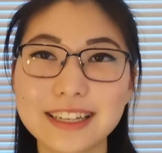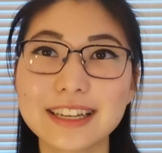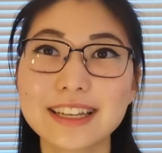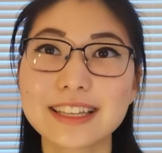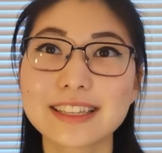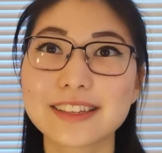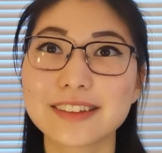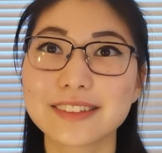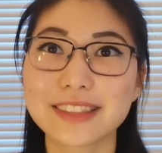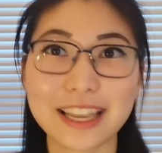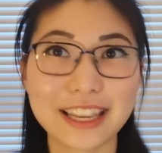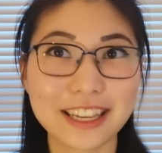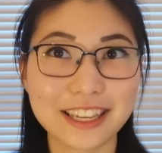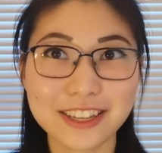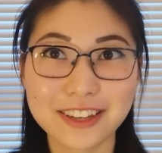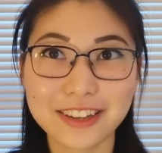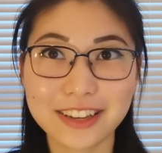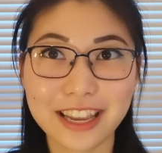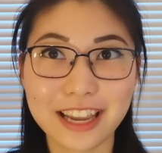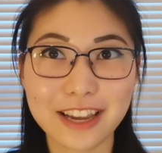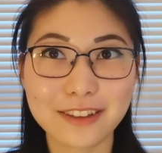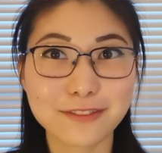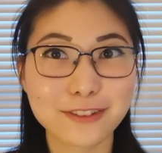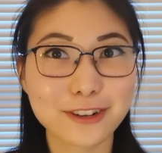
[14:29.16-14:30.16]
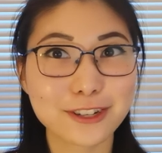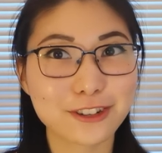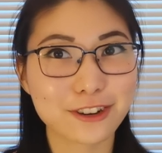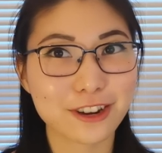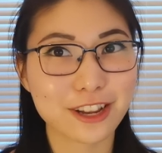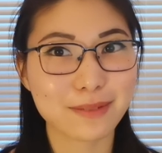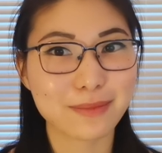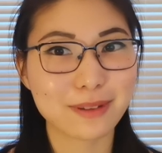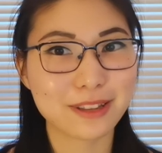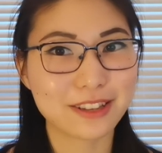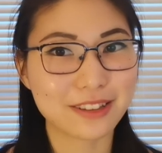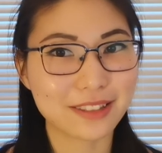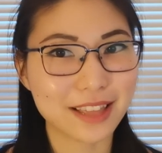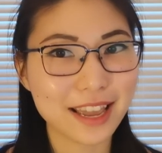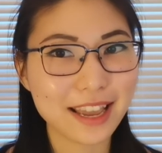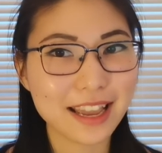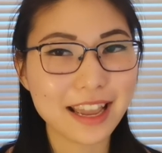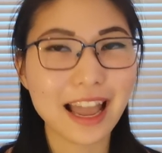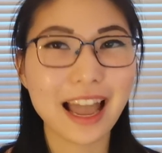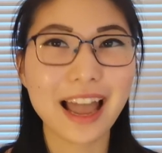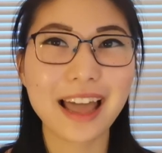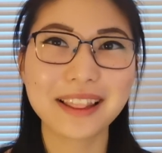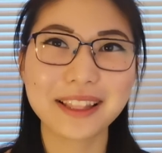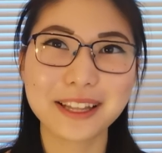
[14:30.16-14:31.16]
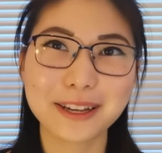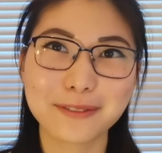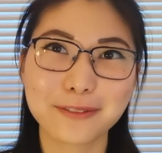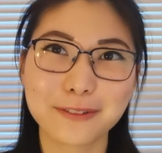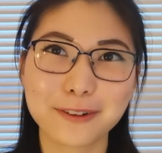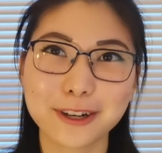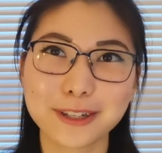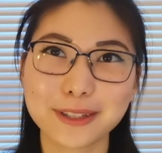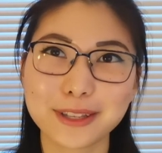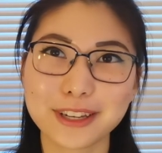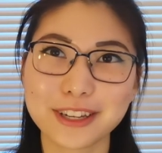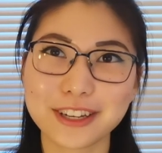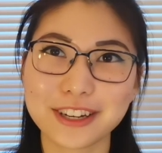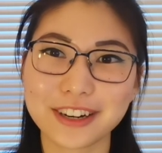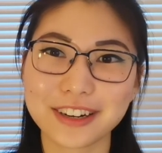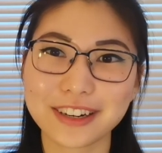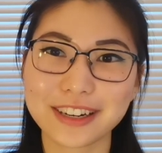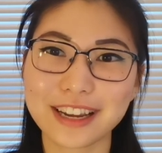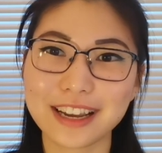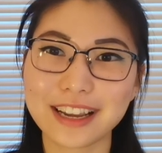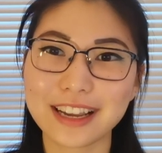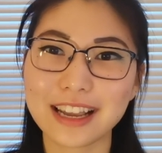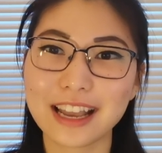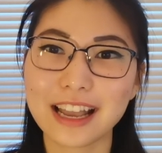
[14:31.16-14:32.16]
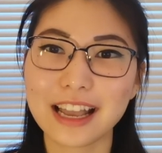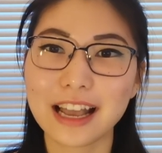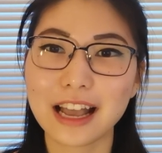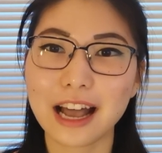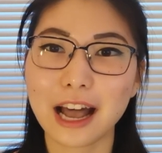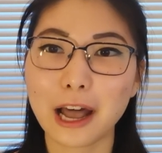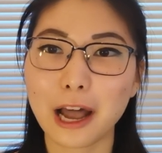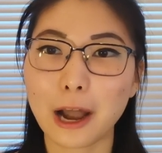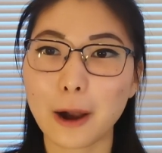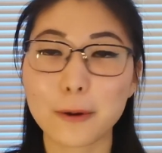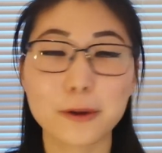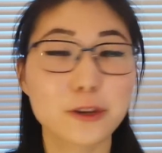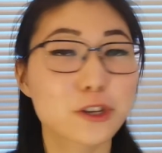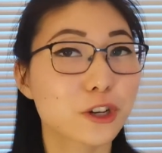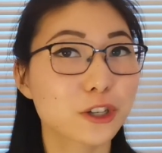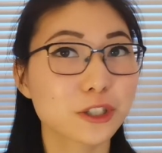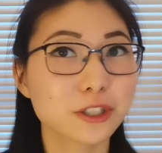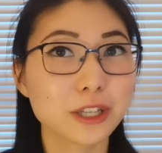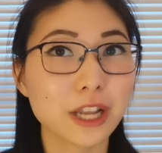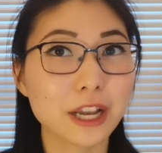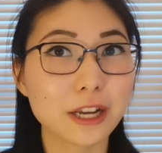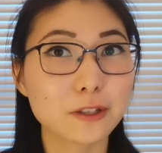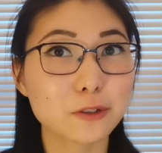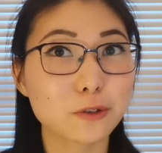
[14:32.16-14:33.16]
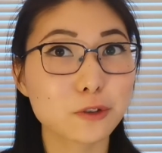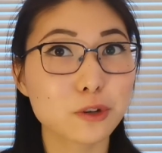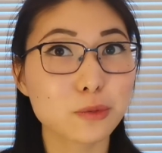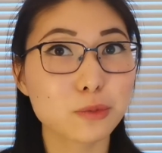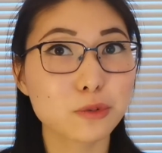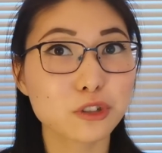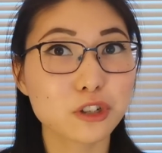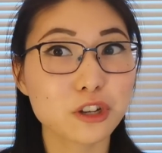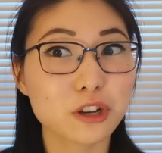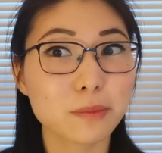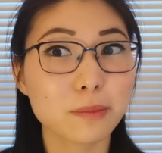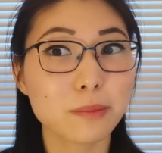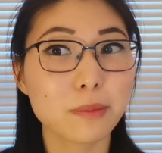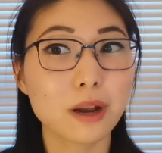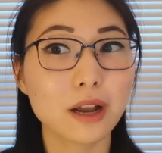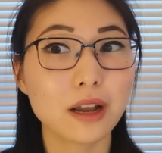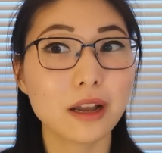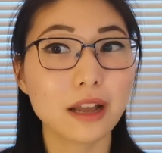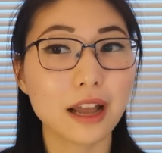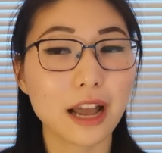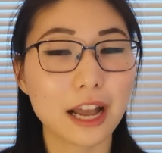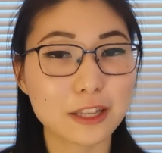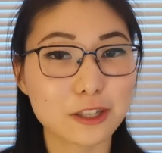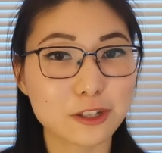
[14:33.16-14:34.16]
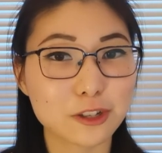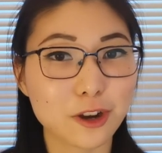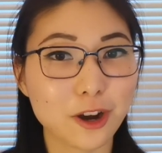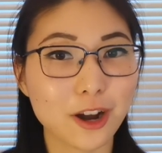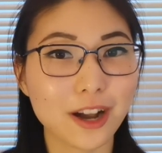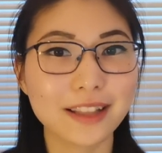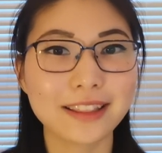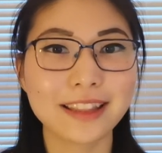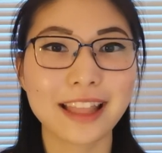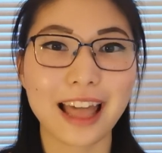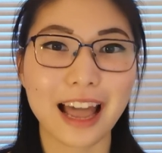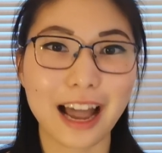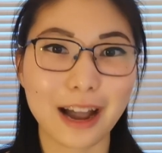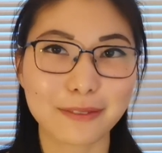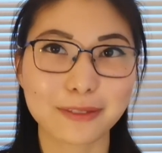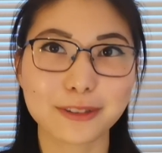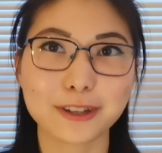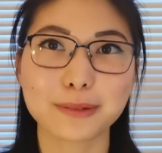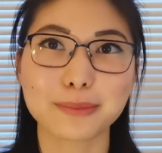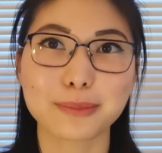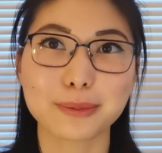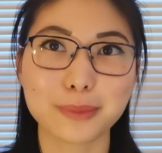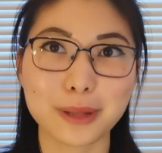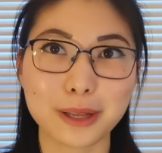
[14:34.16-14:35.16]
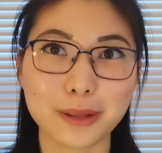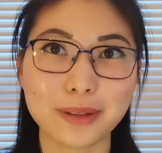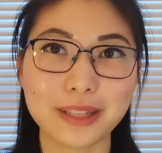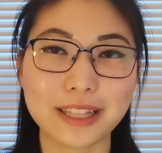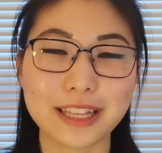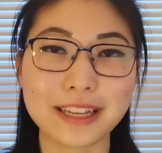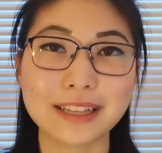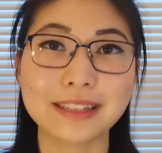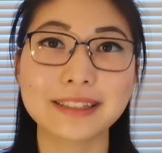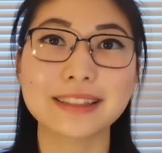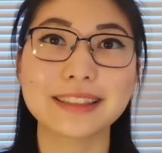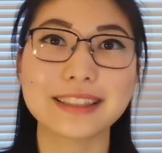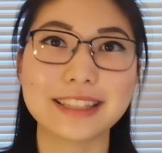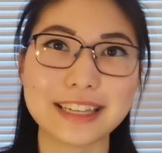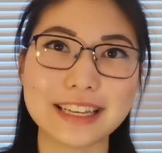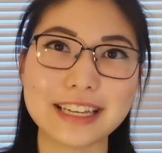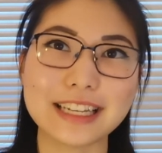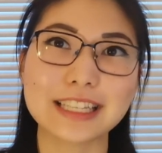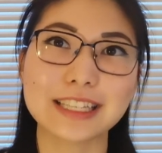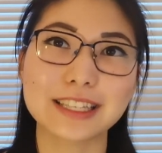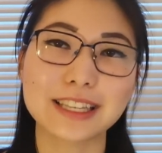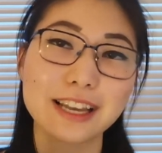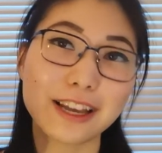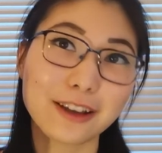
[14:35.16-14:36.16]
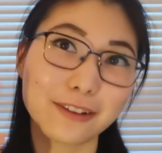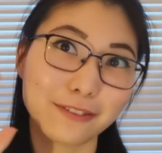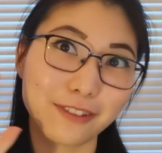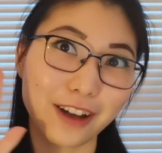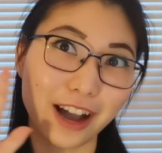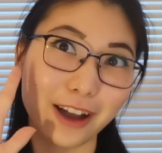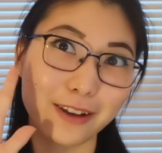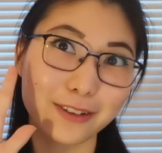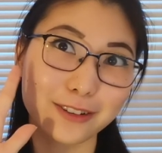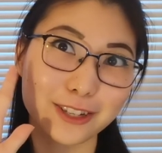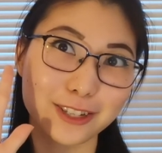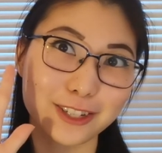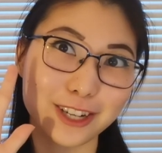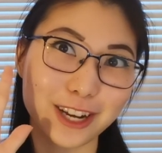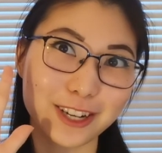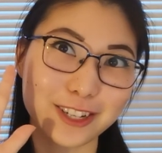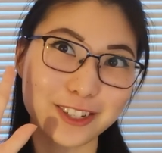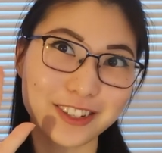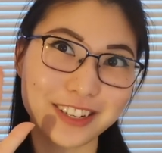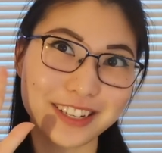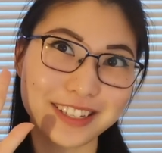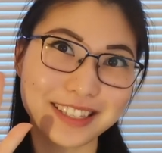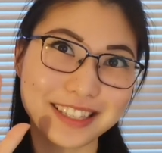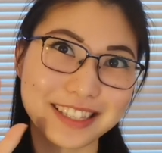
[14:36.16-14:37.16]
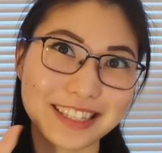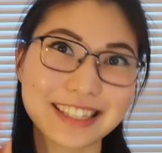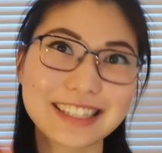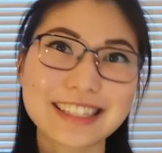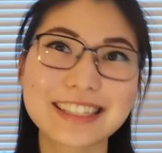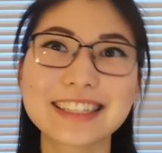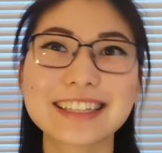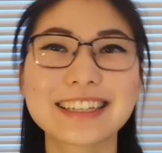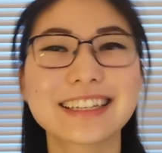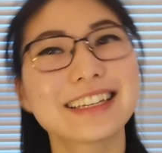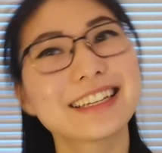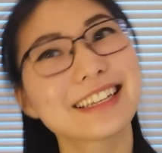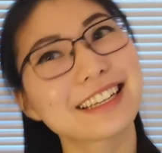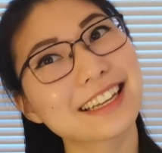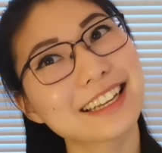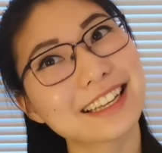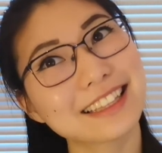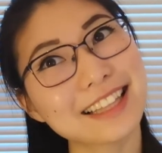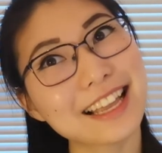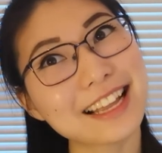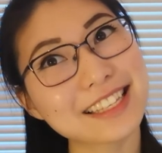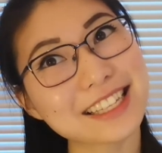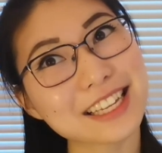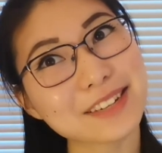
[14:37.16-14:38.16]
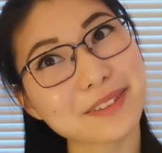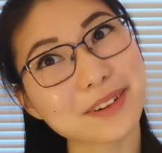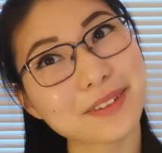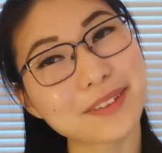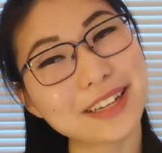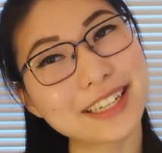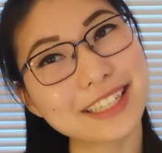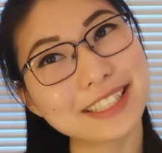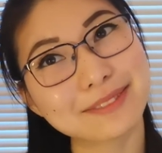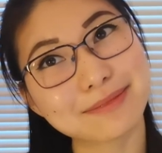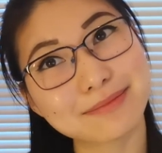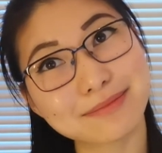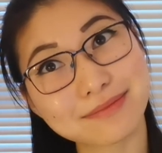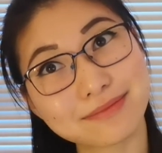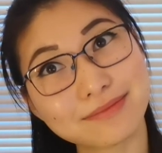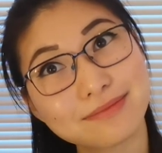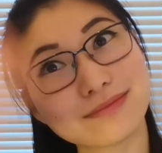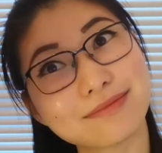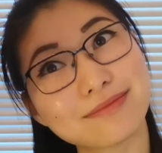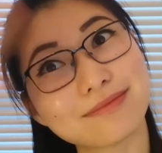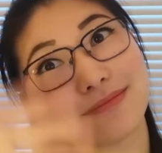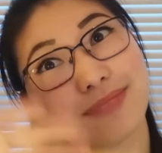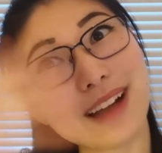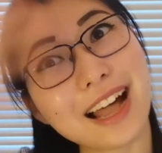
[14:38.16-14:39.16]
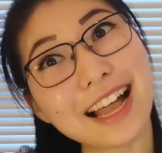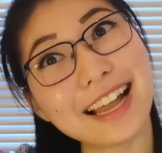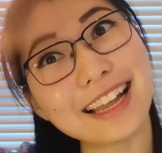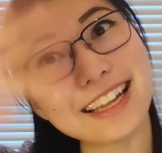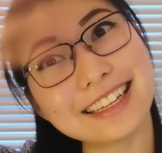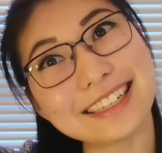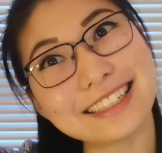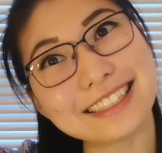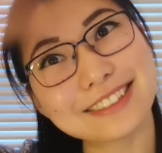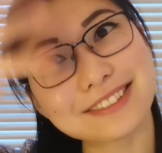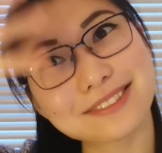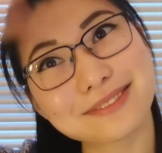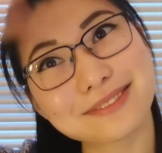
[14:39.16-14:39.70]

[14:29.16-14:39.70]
So thank you again for joining me today. I look forward to hearing how your next group trip has gone after implementing these 5 suggestions. Thanks everyone. Bye.